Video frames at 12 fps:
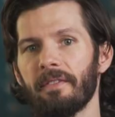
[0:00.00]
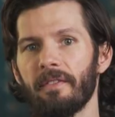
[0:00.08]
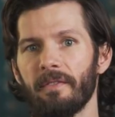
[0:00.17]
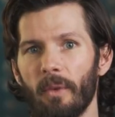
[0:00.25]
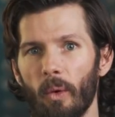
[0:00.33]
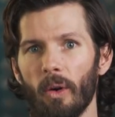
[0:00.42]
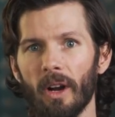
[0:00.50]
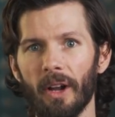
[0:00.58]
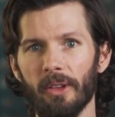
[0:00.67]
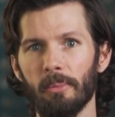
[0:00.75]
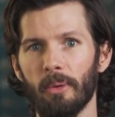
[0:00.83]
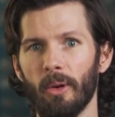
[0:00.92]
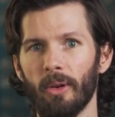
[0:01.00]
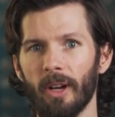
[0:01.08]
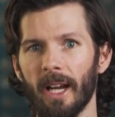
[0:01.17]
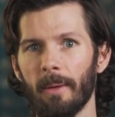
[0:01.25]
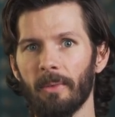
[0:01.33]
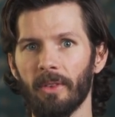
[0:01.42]
4 other
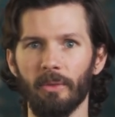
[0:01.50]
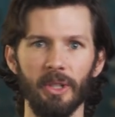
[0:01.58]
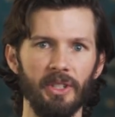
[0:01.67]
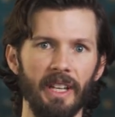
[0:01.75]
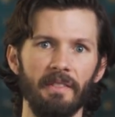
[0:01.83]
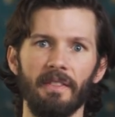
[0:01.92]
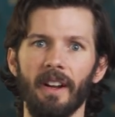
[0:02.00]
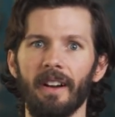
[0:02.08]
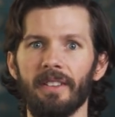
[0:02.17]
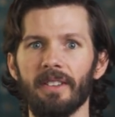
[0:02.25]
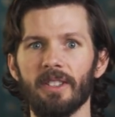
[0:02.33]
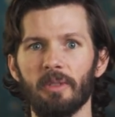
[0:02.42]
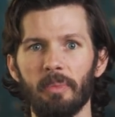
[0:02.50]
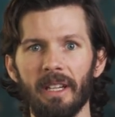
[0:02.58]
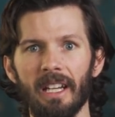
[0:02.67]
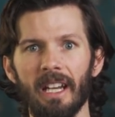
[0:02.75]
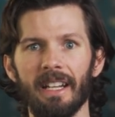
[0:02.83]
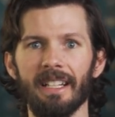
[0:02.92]
programs which vary the
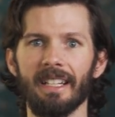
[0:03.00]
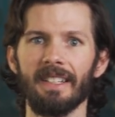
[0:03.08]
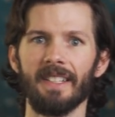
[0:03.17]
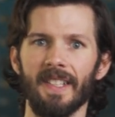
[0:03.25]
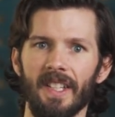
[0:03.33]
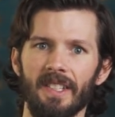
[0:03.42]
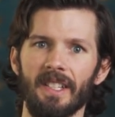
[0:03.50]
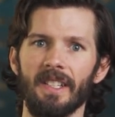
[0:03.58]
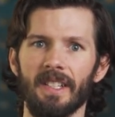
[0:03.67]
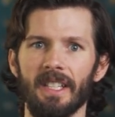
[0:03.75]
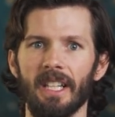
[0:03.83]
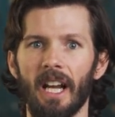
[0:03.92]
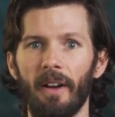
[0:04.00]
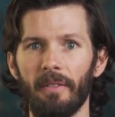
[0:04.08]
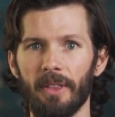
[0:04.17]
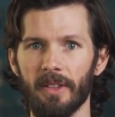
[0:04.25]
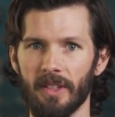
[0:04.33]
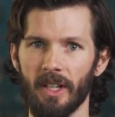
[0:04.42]
speed and consistency of
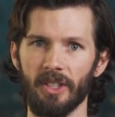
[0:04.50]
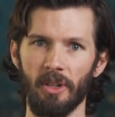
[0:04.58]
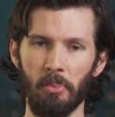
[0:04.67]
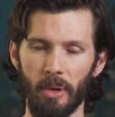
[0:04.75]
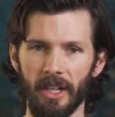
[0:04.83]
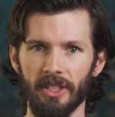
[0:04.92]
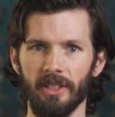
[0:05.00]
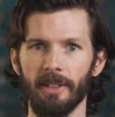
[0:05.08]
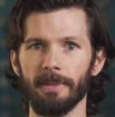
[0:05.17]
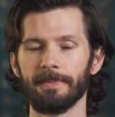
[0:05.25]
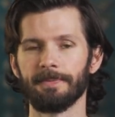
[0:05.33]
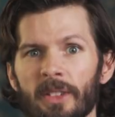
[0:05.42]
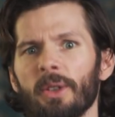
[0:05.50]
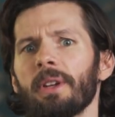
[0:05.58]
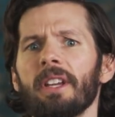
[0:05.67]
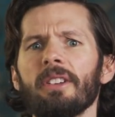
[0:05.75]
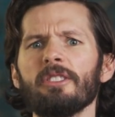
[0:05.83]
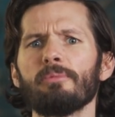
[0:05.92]
the suction pressure. So
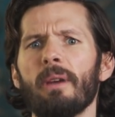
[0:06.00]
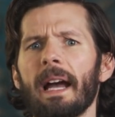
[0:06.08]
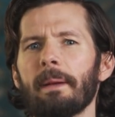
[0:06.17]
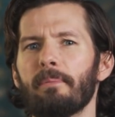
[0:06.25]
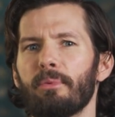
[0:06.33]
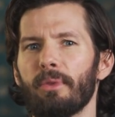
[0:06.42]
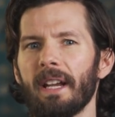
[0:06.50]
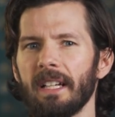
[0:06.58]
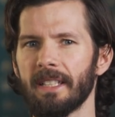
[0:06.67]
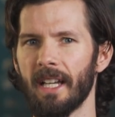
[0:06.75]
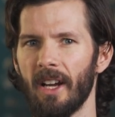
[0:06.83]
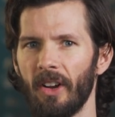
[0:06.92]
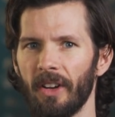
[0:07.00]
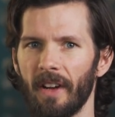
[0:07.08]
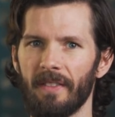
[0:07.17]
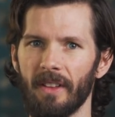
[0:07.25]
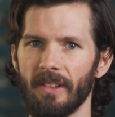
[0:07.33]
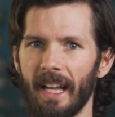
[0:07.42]
here's my breakdown
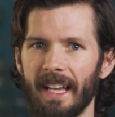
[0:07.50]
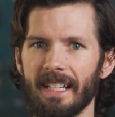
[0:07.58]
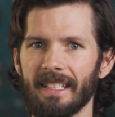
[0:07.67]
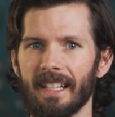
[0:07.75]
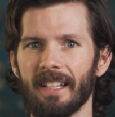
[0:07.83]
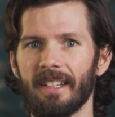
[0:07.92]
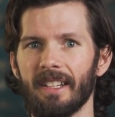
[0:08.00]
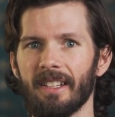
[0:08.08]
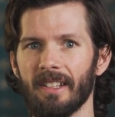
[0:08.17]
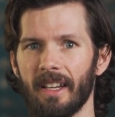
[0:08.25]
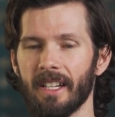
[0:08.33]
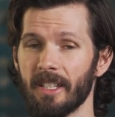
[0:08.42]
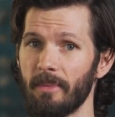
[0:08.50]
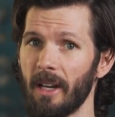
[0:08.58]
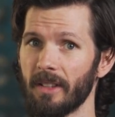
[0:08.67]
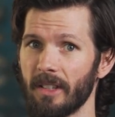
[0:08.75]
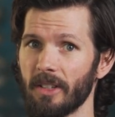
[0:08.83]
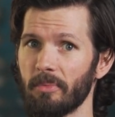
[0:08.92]
of the likes and dislikes
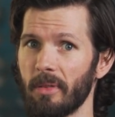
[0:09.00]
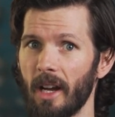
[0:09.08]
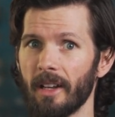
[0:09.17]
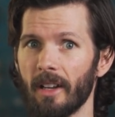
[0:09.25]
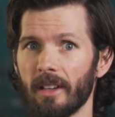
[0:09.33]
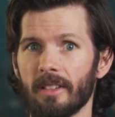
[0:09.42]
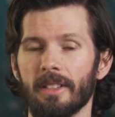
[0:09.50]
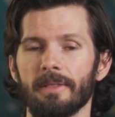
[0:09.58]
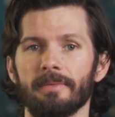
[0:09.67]
about this product.